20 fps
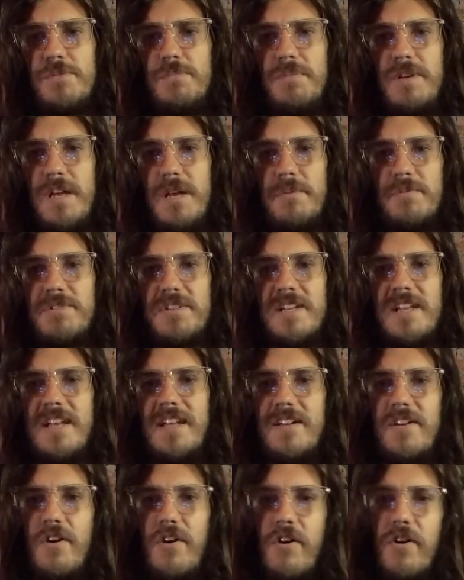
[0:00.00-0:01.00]
be able to
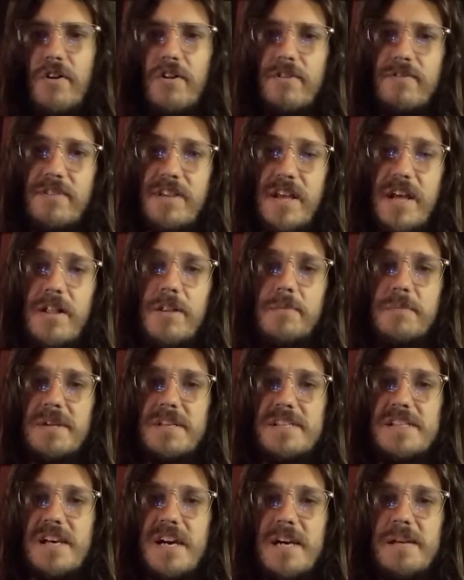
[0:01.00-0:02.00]
get all of the
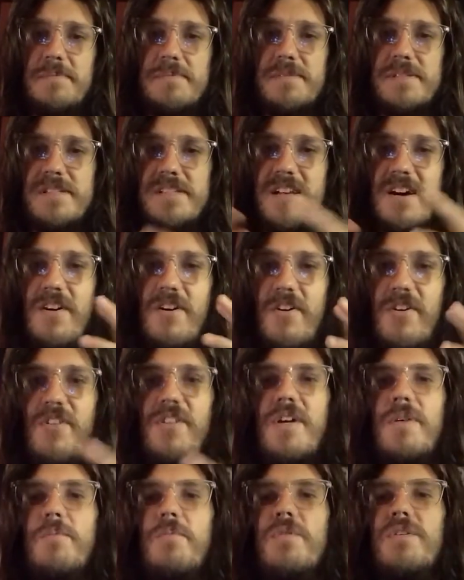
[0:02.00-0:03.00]
element types all
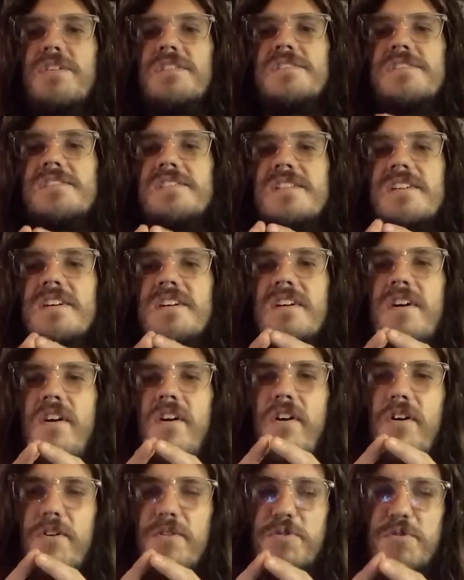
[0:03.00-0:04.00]
at once,
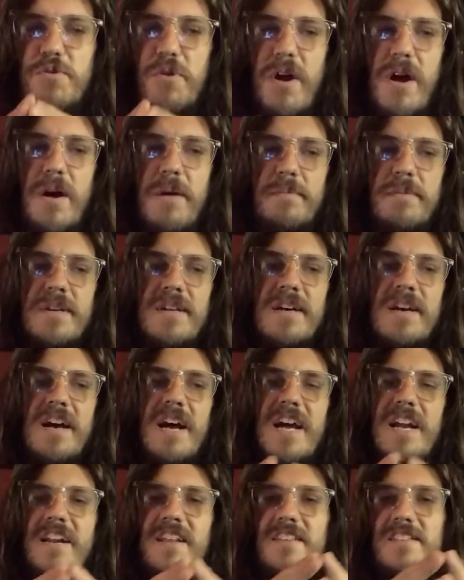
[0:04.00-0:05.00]
all dropped.
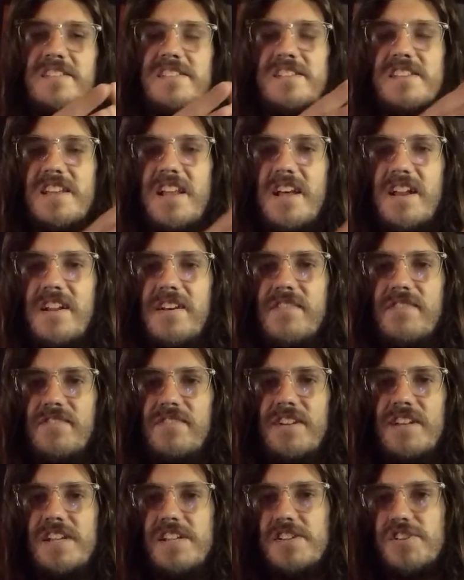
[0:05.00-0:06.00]
And instead of
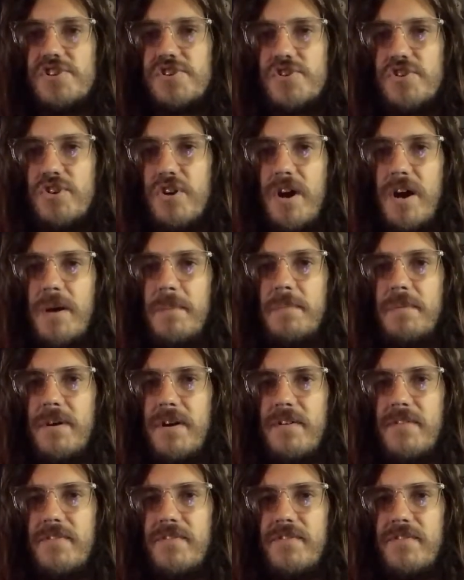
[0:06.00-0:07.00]
each drop
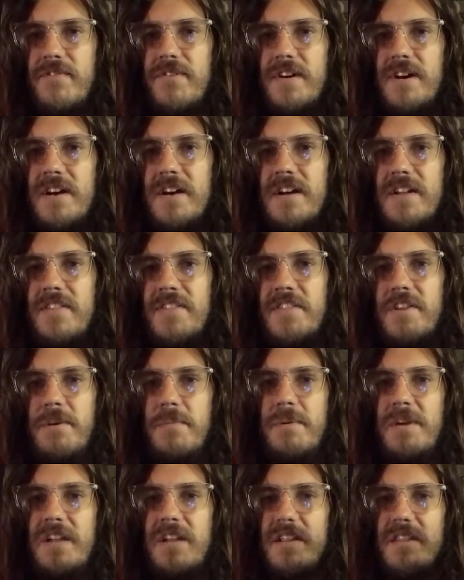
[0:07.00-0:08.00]
of there
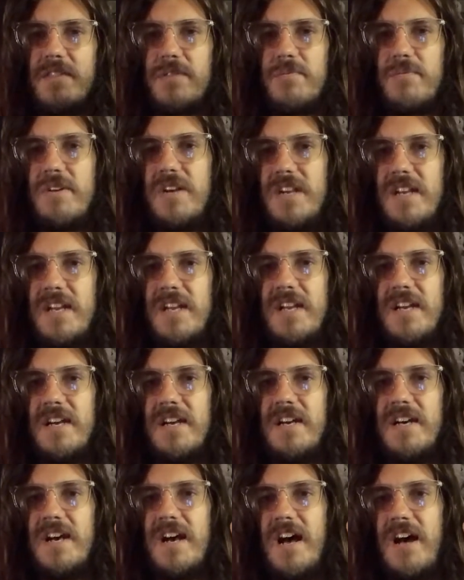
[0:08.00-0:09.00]
being 3
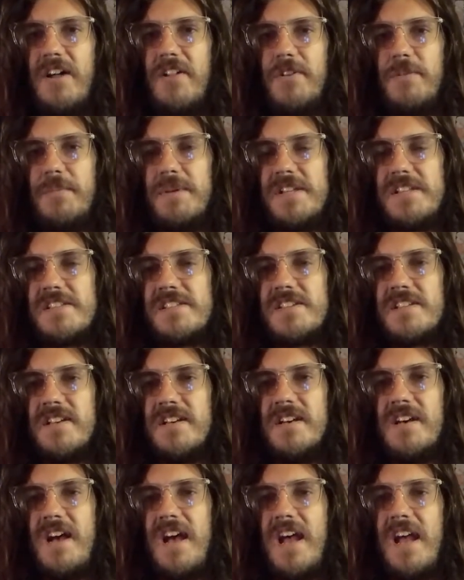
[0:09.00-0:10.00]
elements
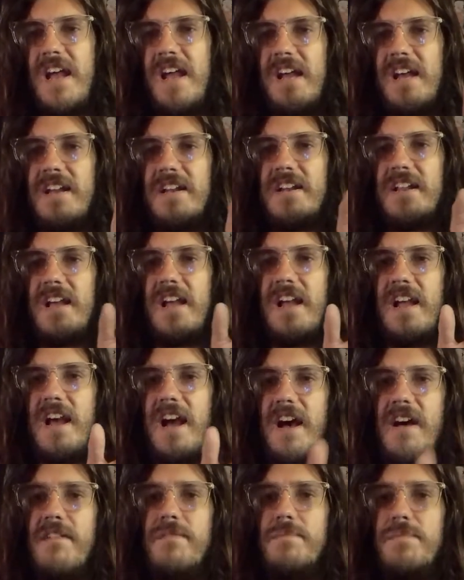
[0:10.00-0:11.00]
and a
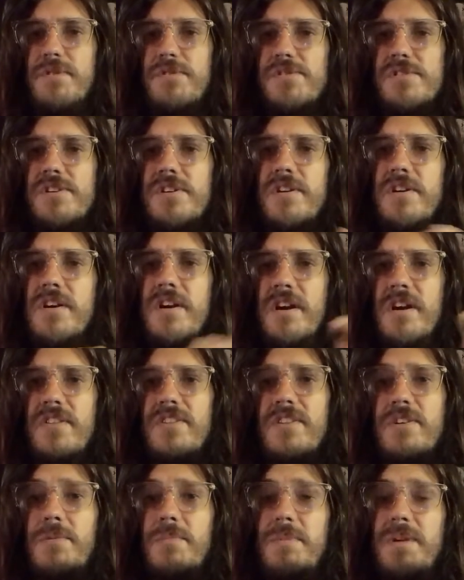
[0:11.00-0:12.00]
half booster,
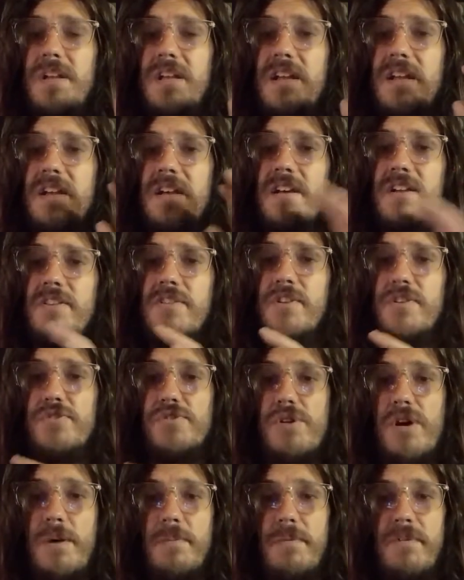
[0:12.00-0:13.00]
there'll be the
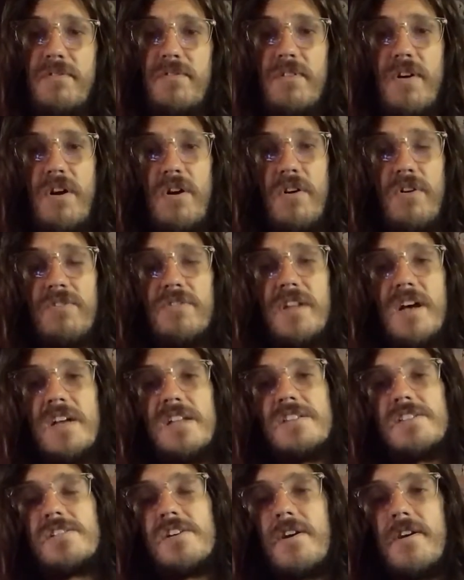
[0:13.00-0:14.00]
drop of all
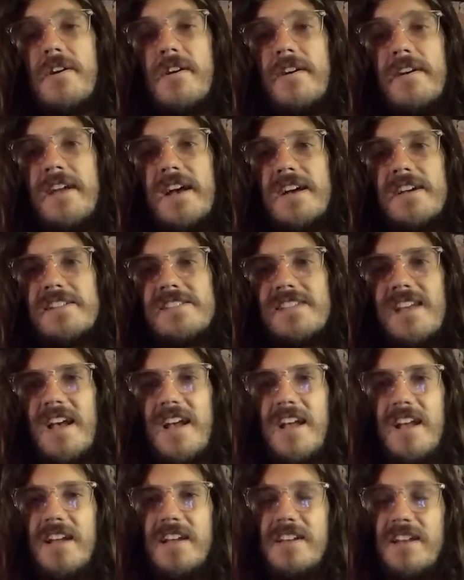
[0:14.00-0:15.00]
9 starter decks
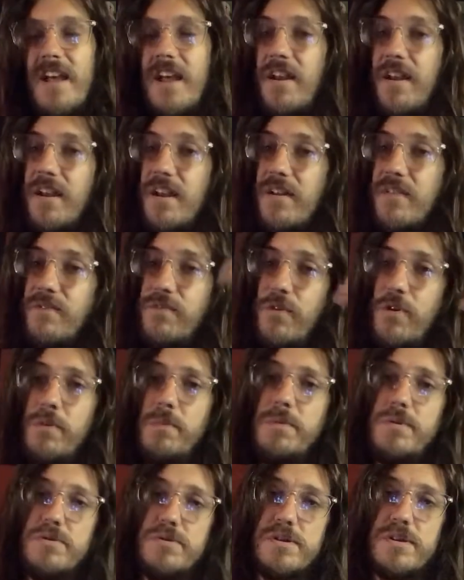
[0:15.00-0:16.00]
and a full
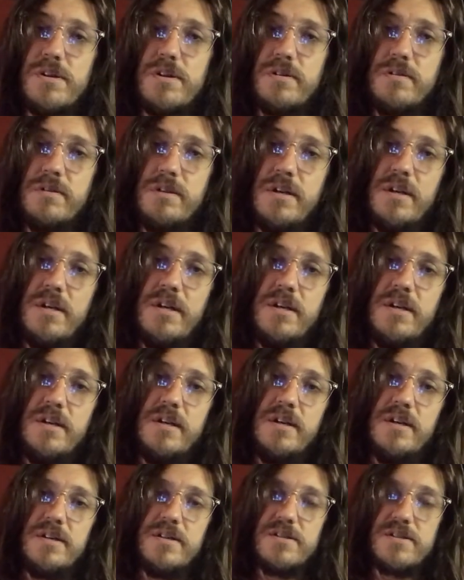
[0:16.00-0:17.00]
booster.
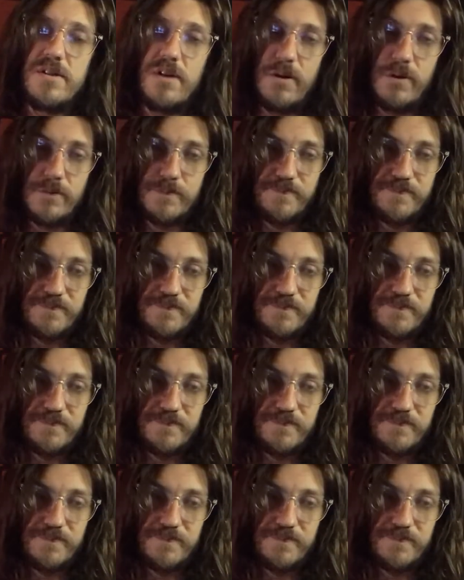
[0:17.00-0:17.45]
So,